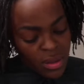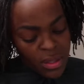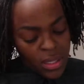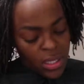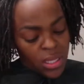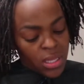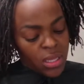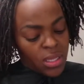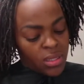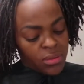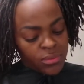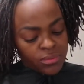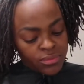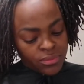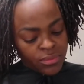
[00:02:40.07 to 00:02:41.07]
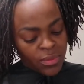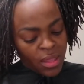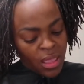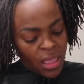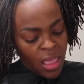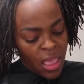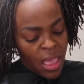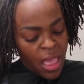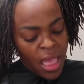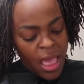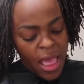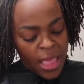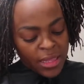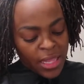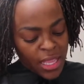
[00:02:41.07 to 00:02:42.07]
And
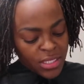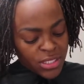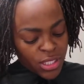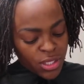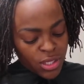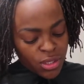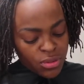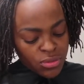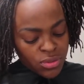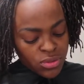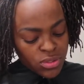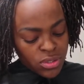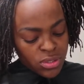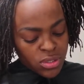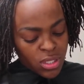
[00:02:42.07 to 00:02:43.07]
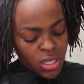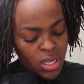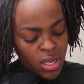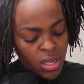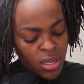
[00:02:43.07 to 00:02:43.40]
I like to use the